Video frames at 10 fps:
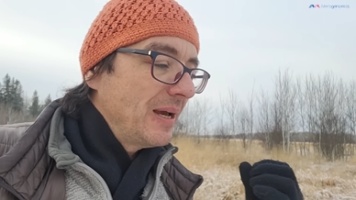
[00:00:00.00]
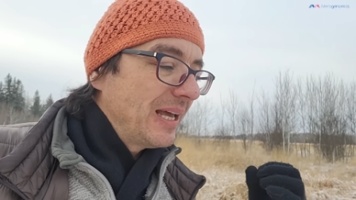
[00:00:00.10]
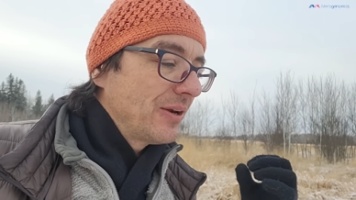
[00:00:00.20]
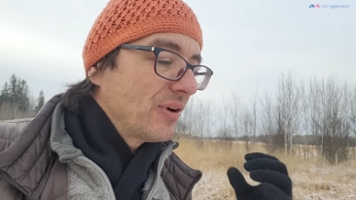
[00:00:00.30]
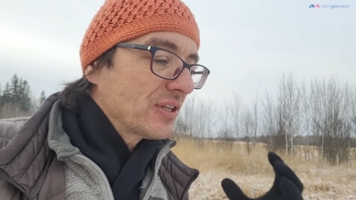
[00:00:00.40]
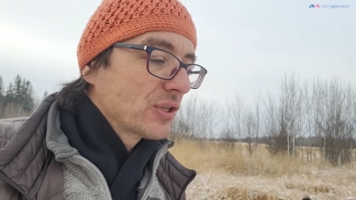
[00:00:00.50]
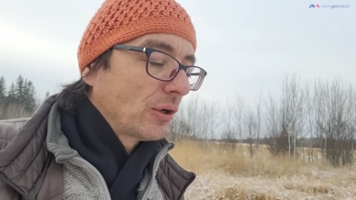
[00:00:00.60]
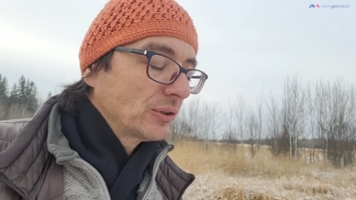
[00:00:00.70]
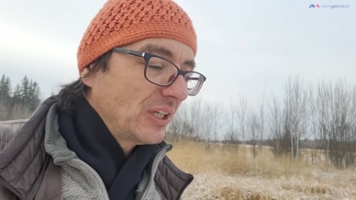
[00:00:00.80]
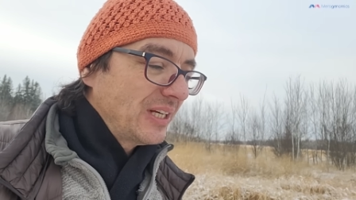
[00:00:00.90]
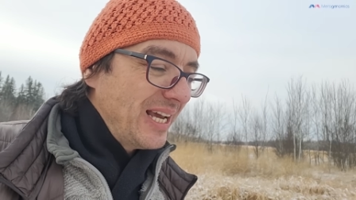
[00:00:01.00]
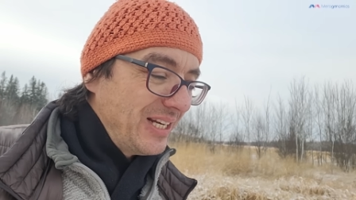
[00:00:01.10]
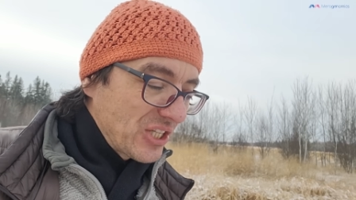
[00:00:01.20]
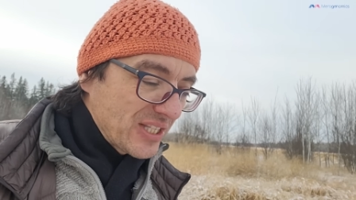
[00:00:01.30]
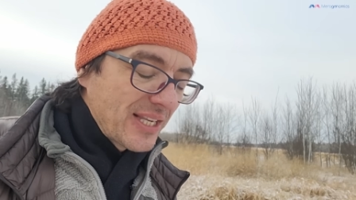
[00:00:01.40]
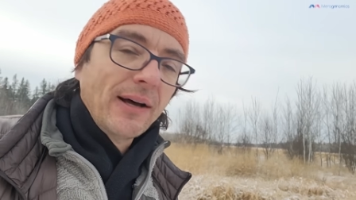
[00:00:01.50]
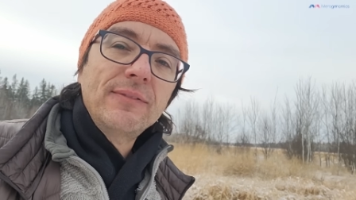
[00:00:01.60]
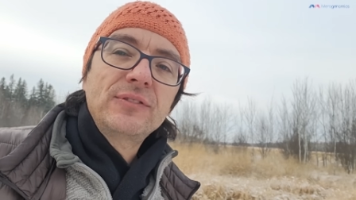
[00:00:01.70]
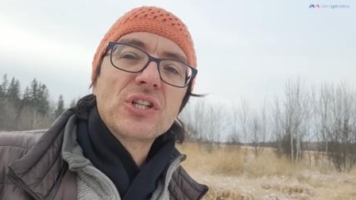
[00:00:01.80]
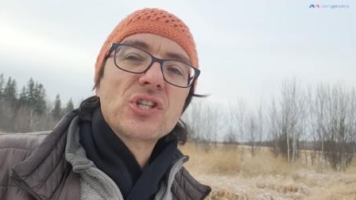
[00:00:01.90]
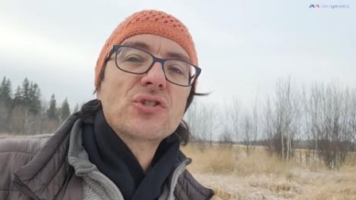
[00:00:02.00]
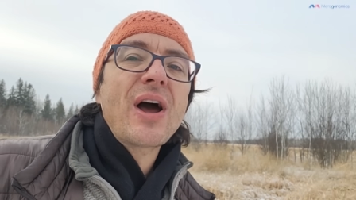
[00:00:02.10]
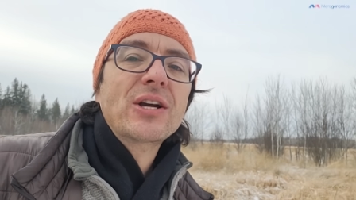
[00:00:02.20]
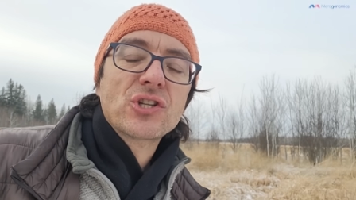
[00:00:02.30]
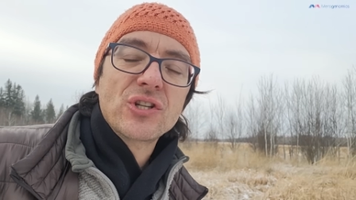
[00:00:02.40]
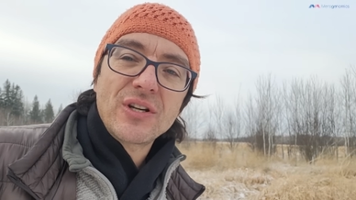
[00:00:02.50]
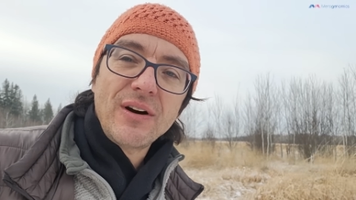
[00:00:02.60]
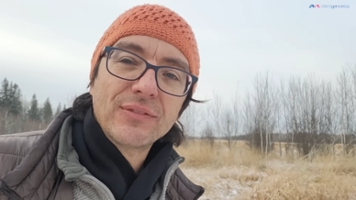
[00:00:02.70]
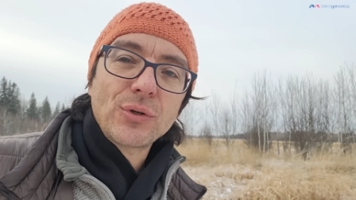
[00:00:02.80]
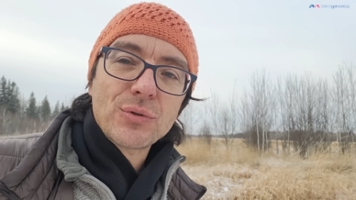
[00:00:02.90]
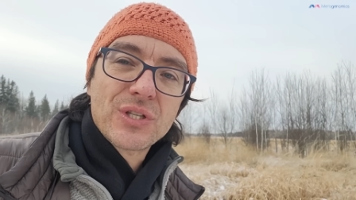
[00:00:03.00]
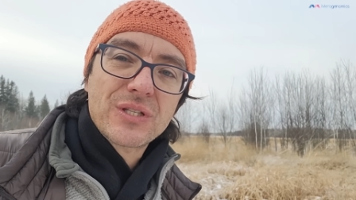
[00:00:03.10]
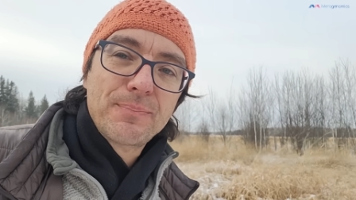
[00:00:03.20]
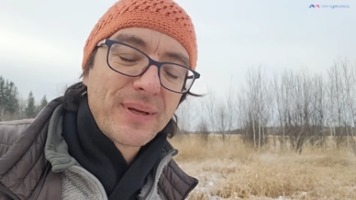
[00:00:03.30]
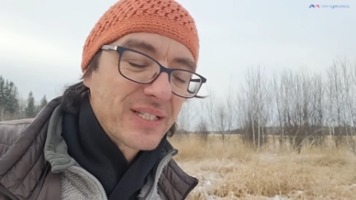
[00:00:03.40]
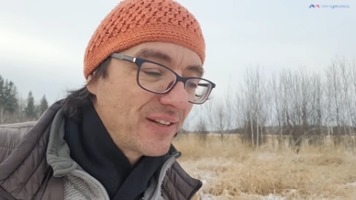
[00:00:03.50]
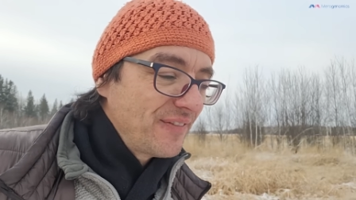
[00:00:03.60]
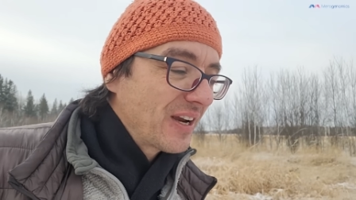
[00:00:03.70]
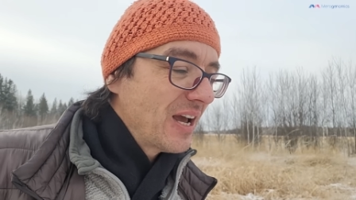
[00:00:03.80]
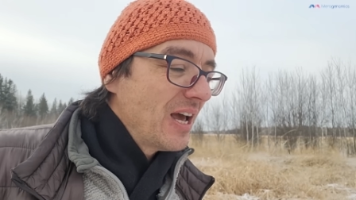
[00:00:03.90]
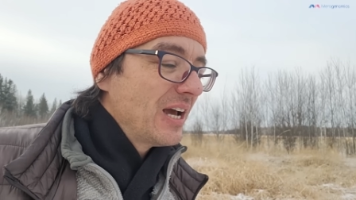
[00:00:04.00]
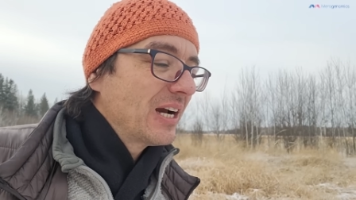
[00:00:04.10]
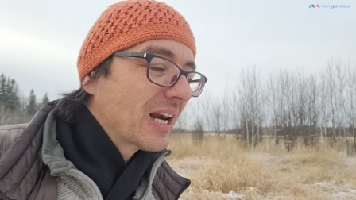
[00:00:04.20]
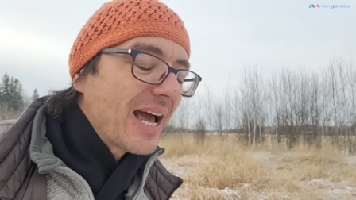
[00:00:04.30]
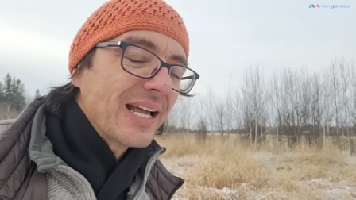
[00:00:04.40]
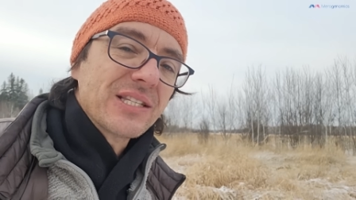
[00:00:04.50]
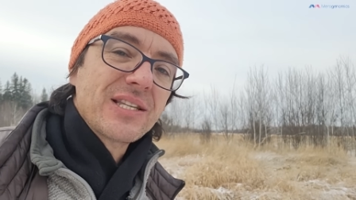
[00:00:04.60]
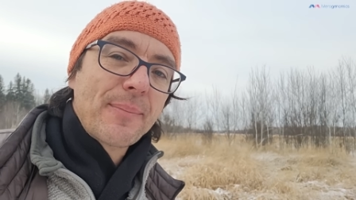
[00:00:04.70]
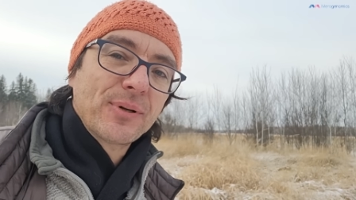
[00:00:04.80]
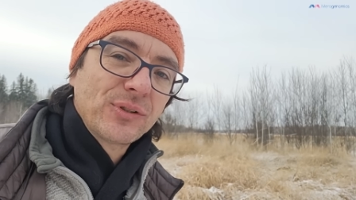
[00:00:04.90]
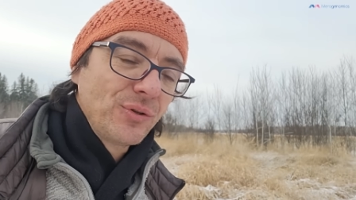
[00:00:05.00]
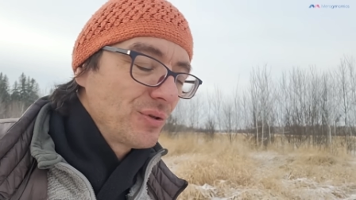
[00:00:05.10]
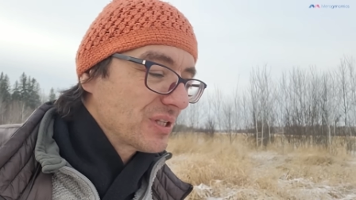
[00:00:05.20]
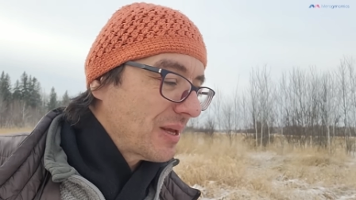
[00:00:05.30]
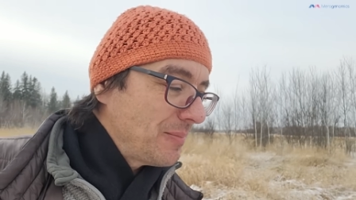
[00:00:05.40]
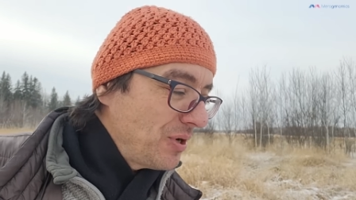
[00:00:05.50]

it resulted in self destruction of those specific glands that produce the